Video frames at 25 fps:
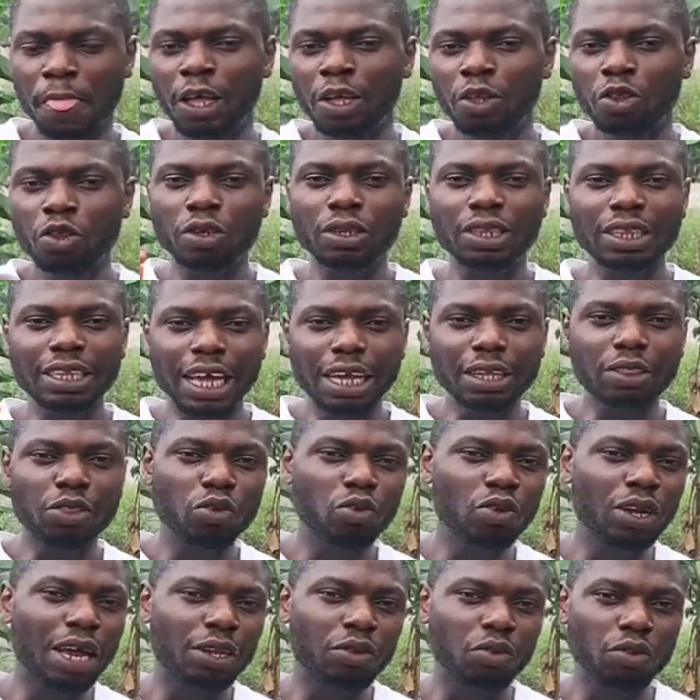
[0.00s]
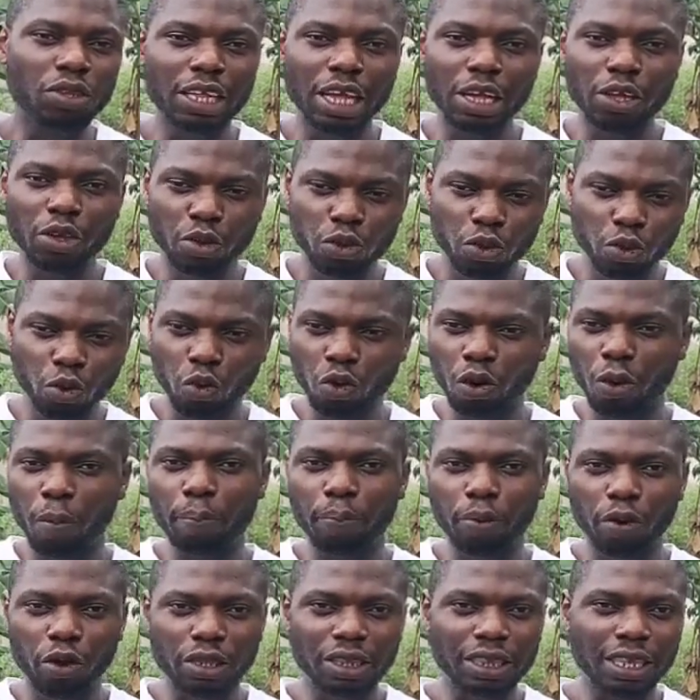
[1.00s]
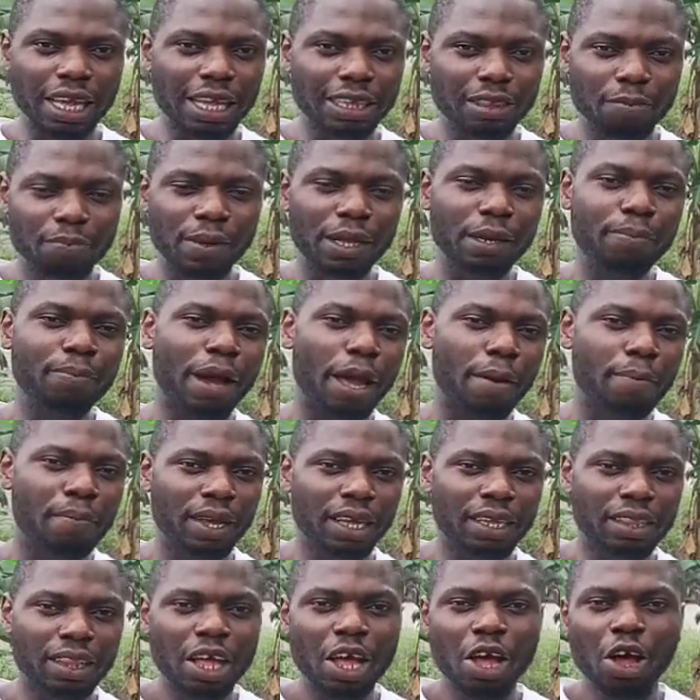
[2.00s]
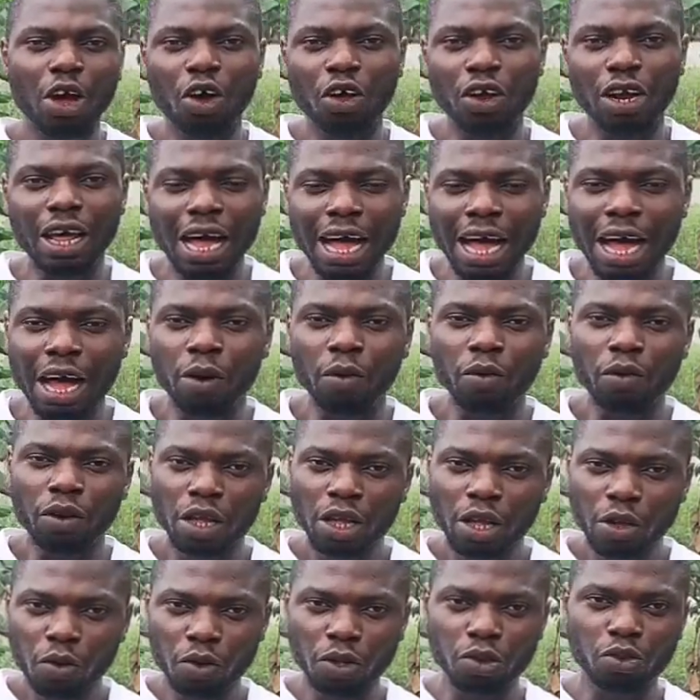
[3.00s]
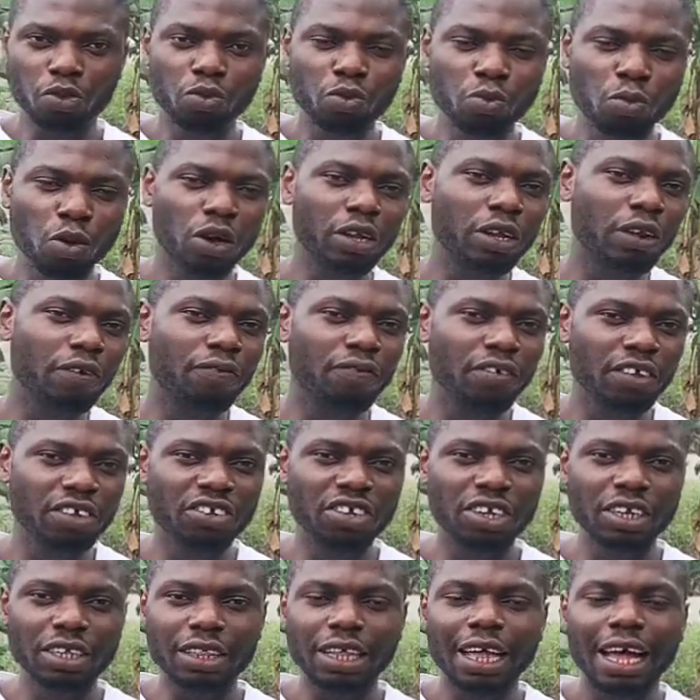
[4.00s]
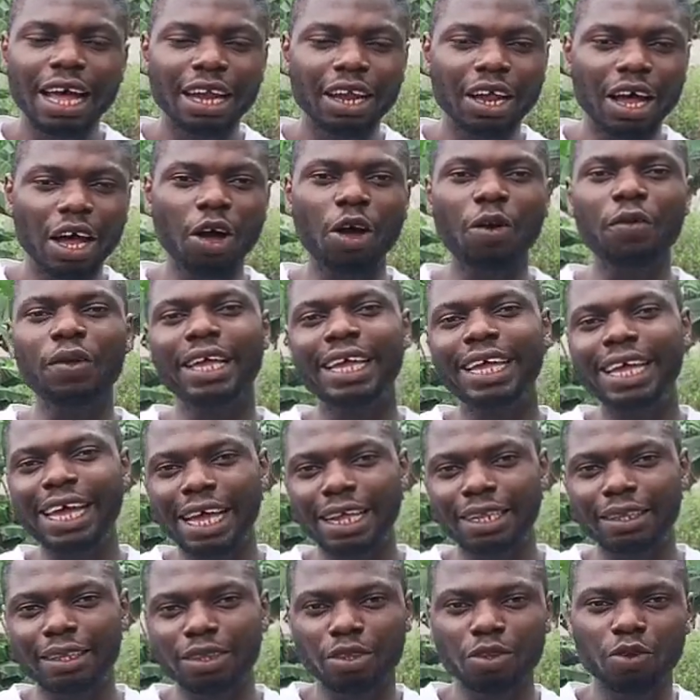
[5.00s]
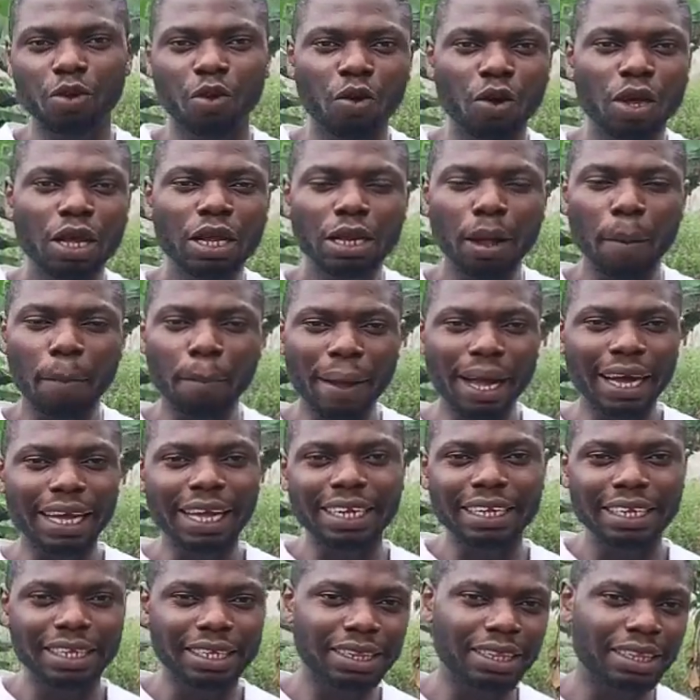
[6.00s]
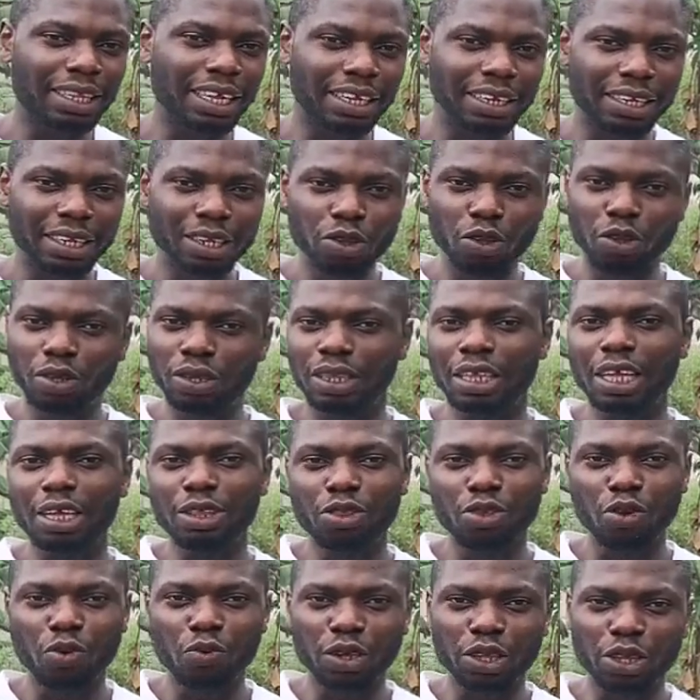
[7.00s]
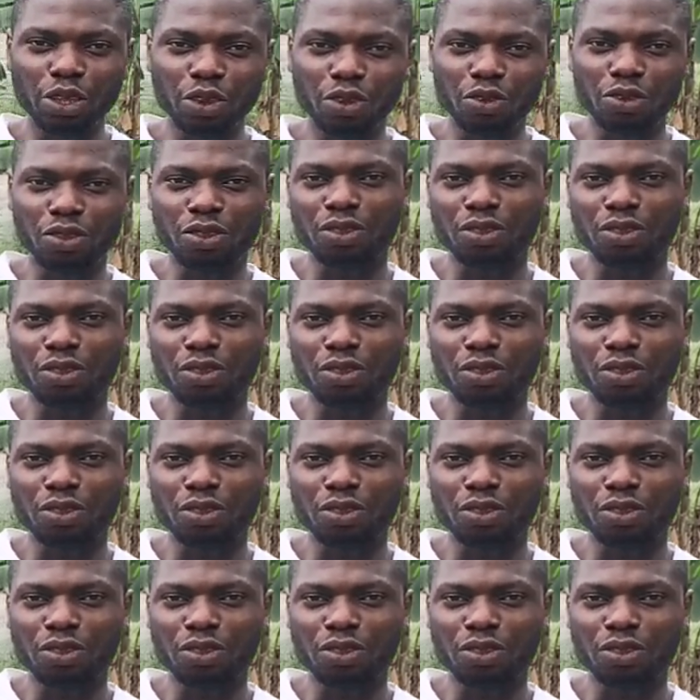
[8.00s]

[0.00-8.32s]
So stay tuned as we take you through the process bit by bit on how we smoke the fishes and how it gets to the packaging stage. So stay tuned with us.